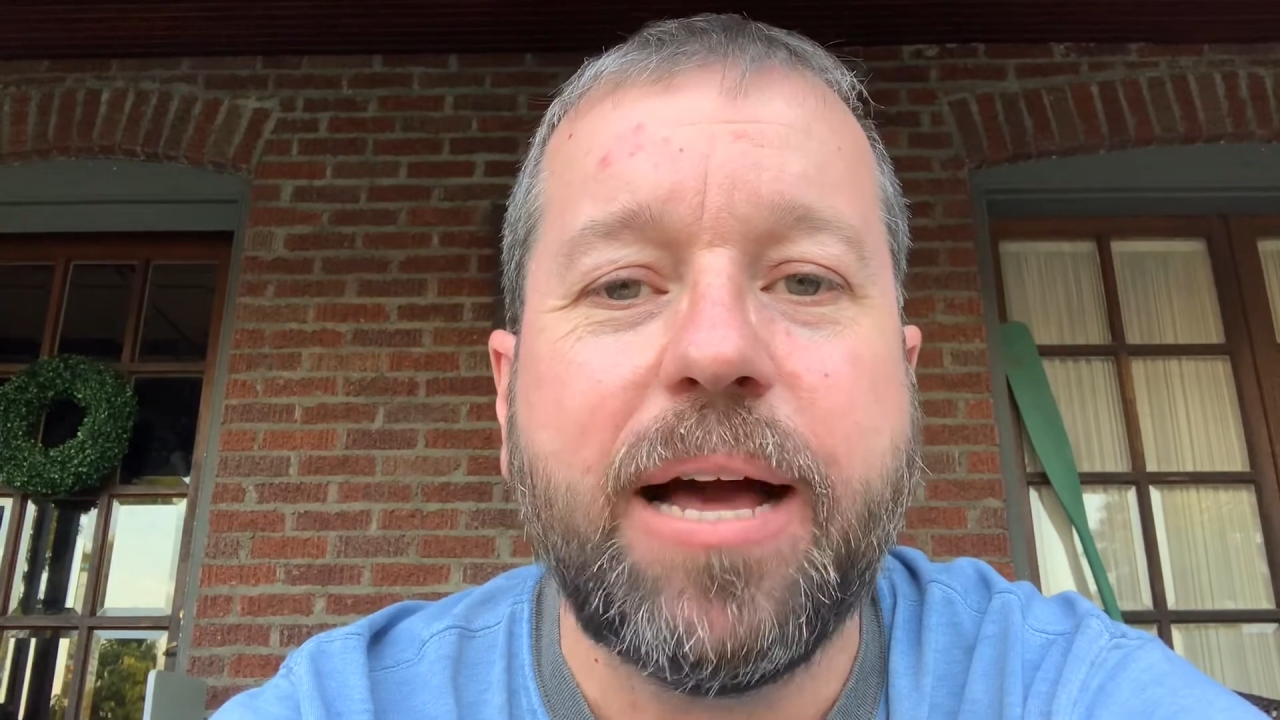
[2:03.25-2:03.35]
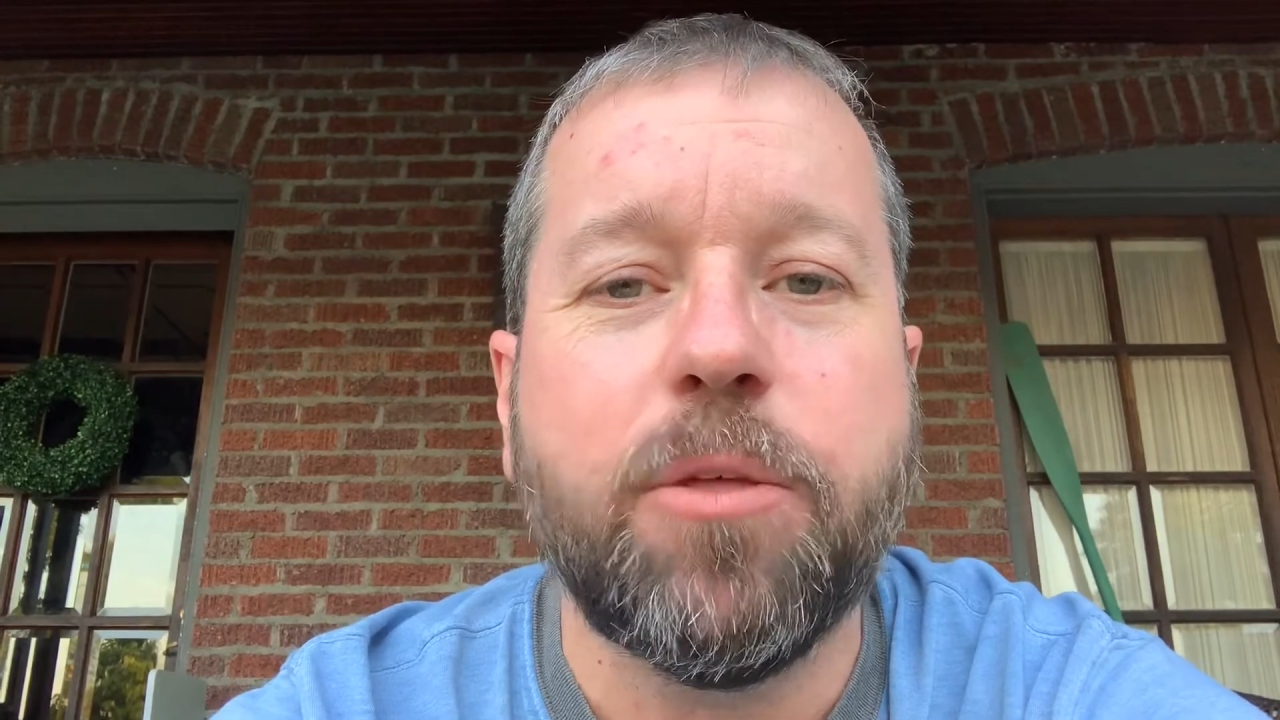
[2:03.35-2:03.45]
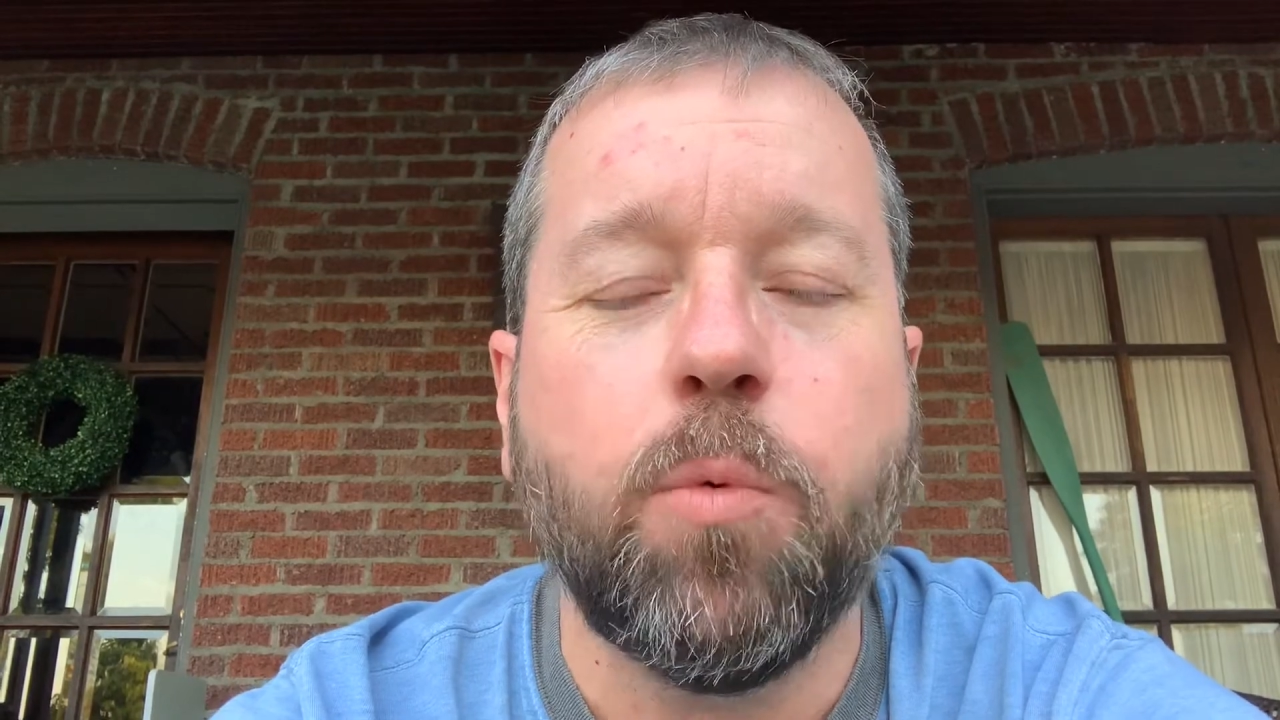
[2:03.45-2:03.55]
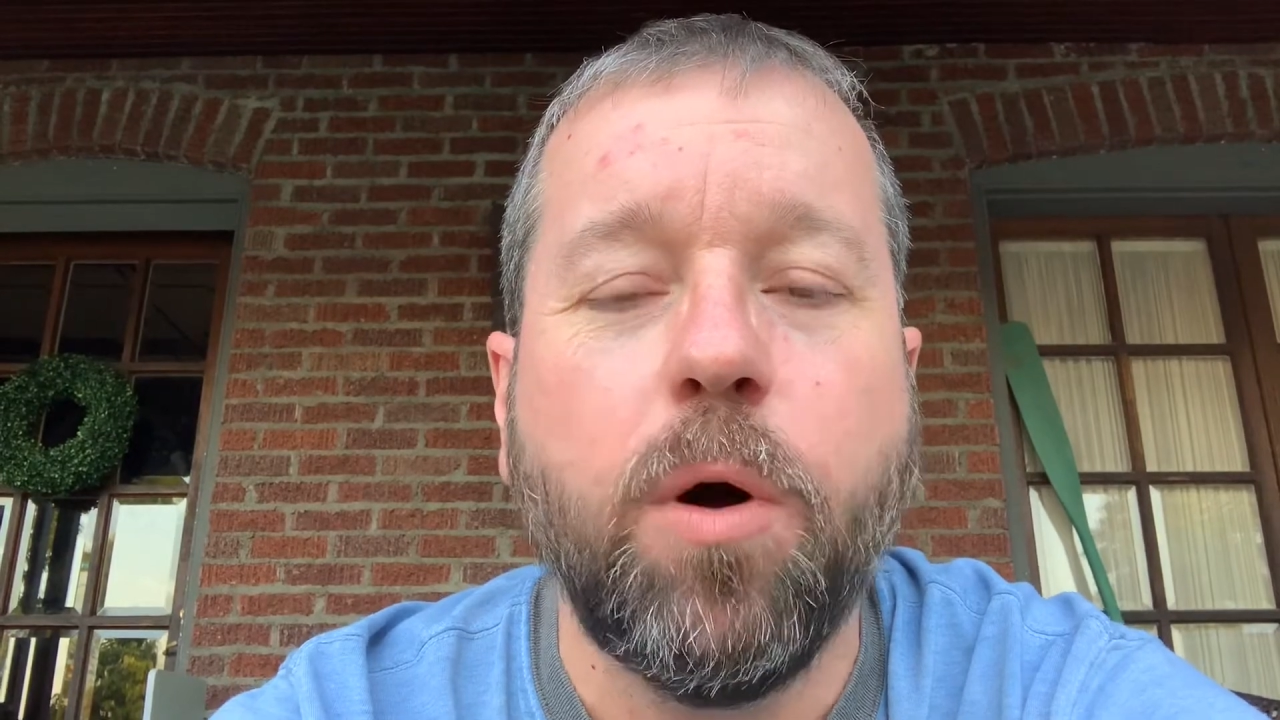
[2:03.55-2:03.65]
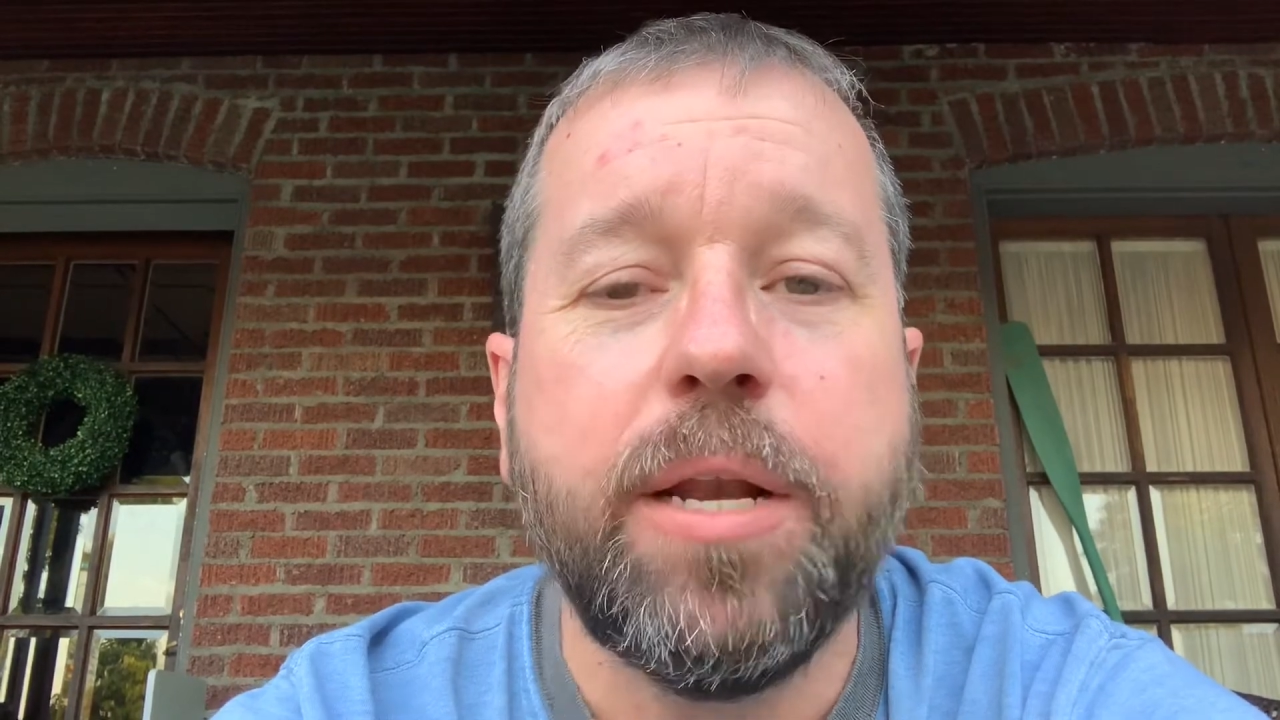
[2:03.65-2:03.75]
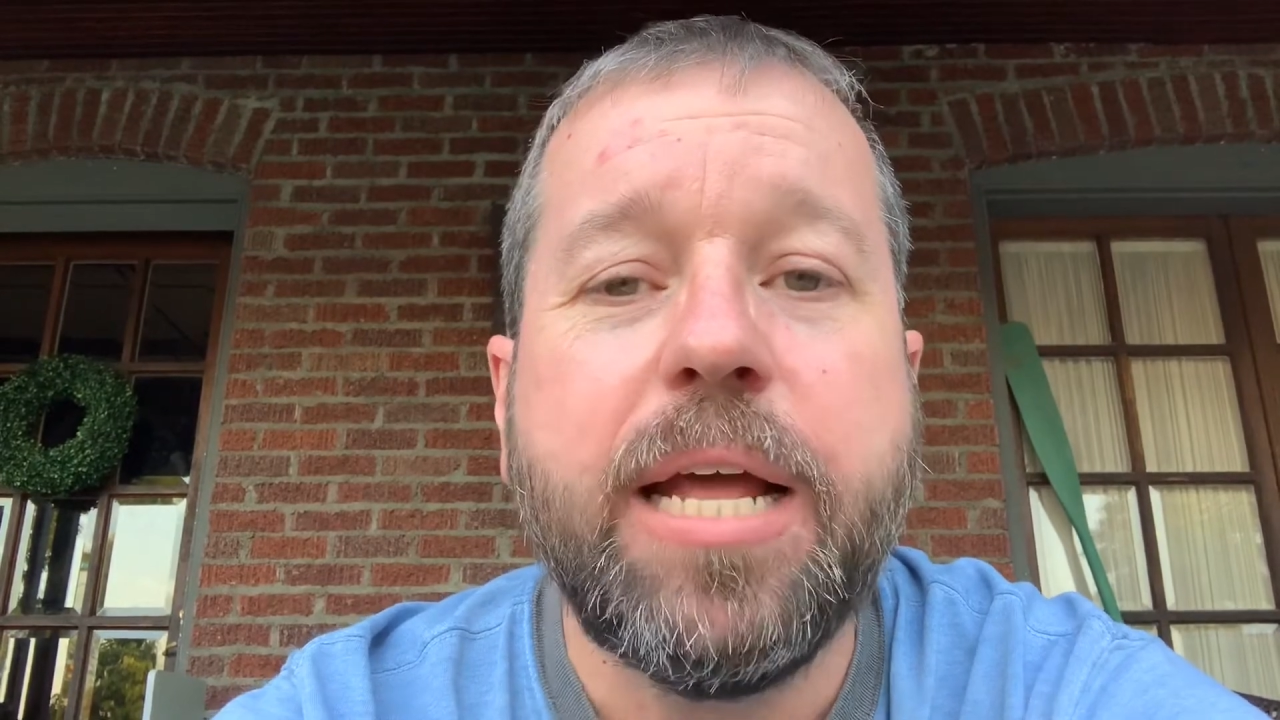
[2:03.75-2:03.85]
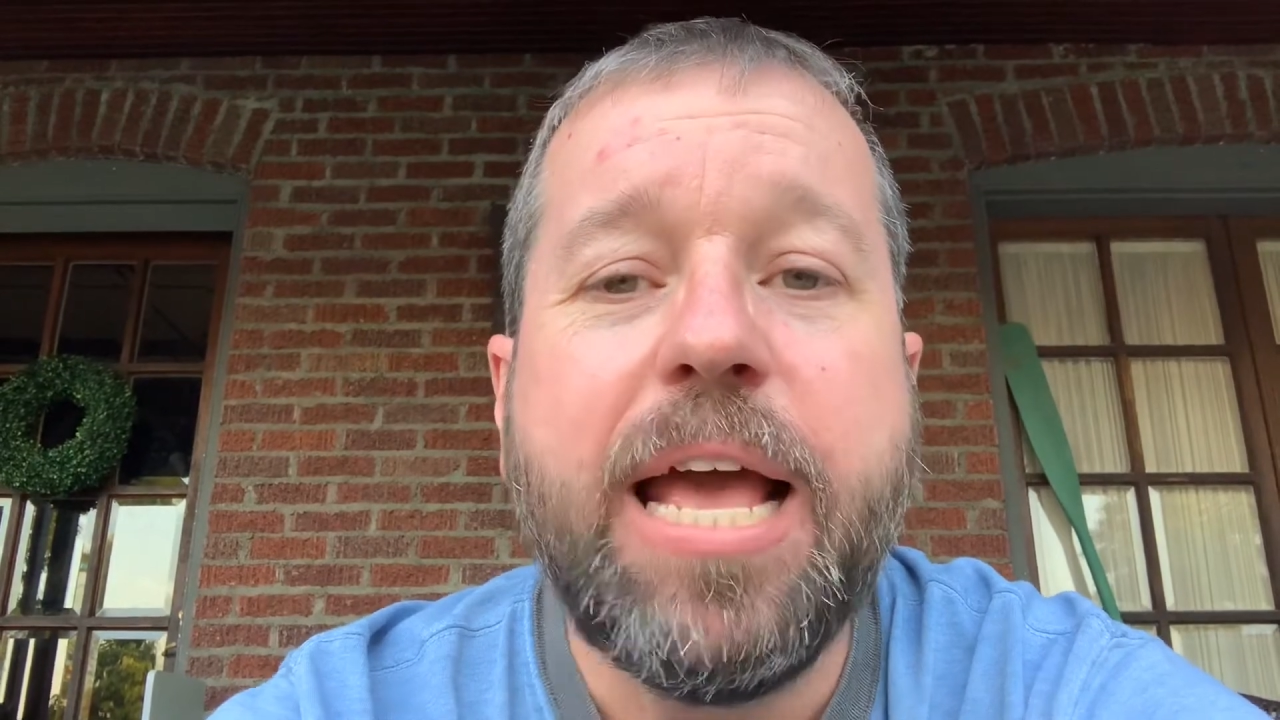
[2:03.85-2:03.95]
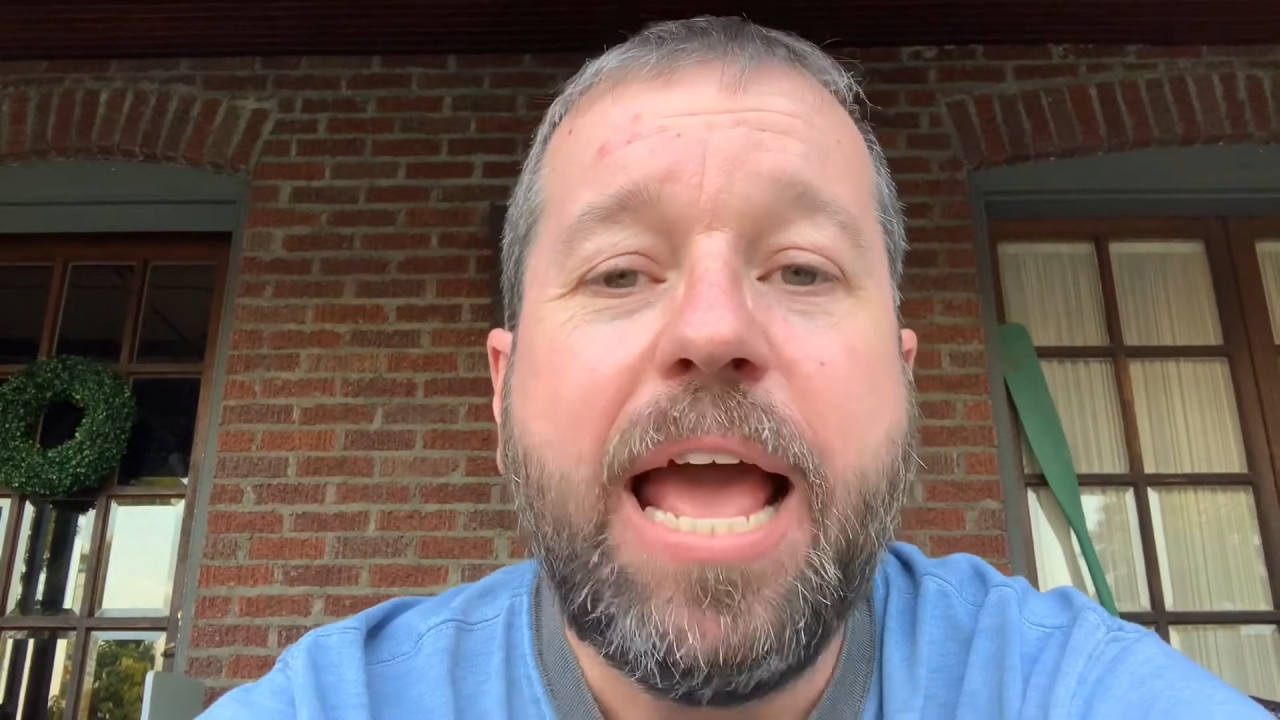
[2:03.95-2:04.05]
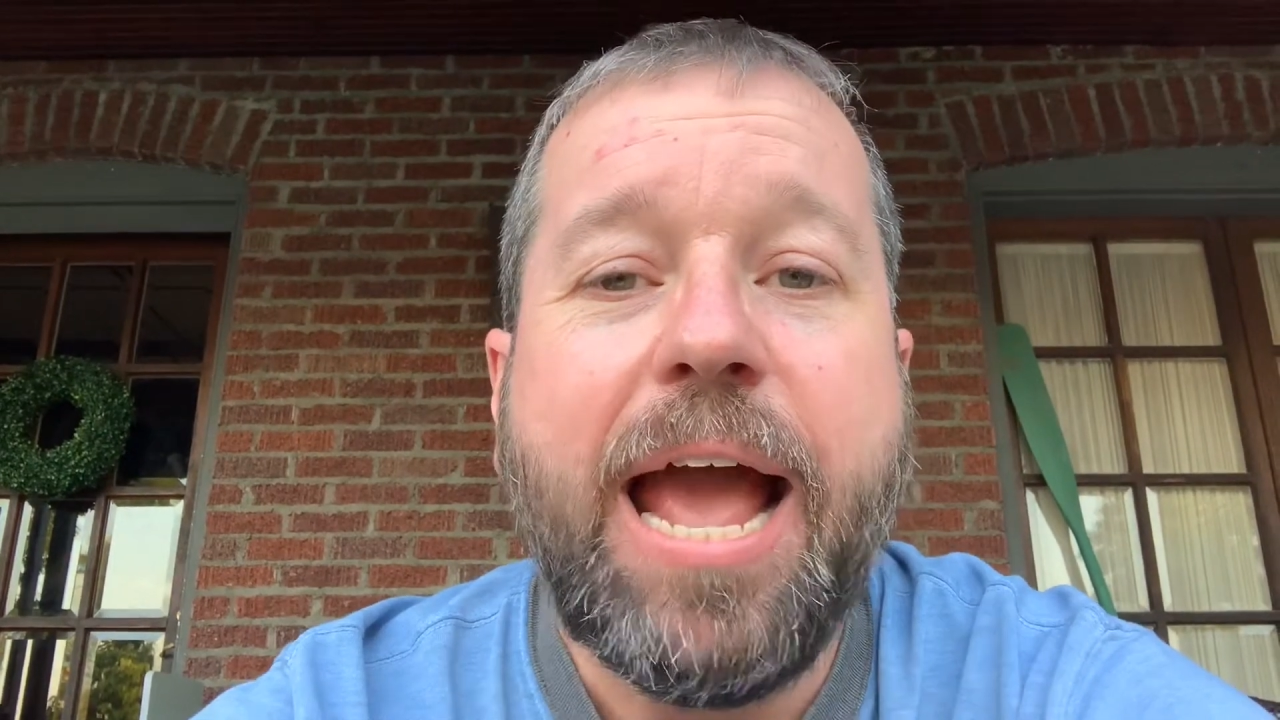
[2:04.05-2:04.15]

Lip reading: either one.